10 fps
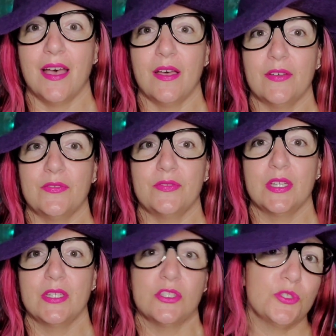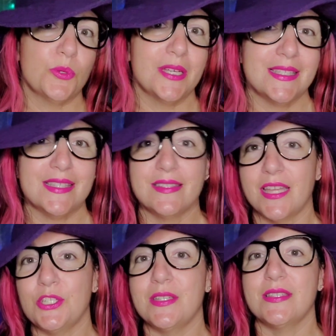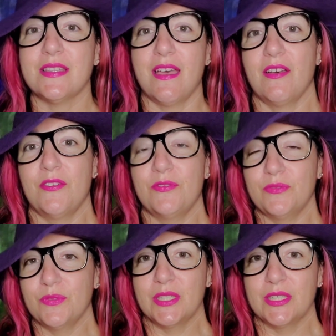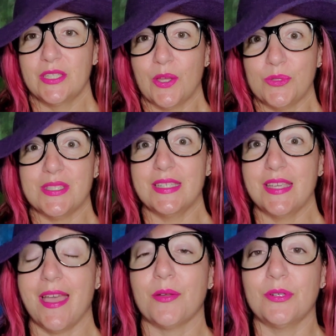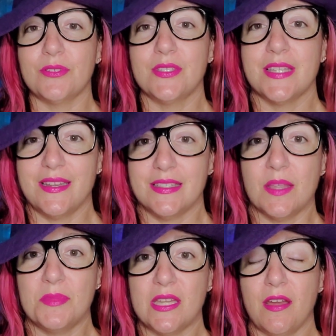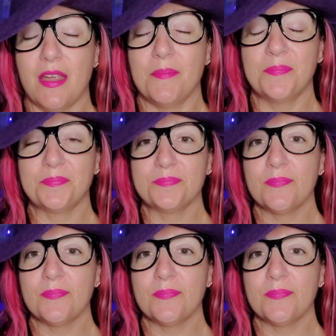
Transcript: of stories and legends of ghostly encounters in a cemetery.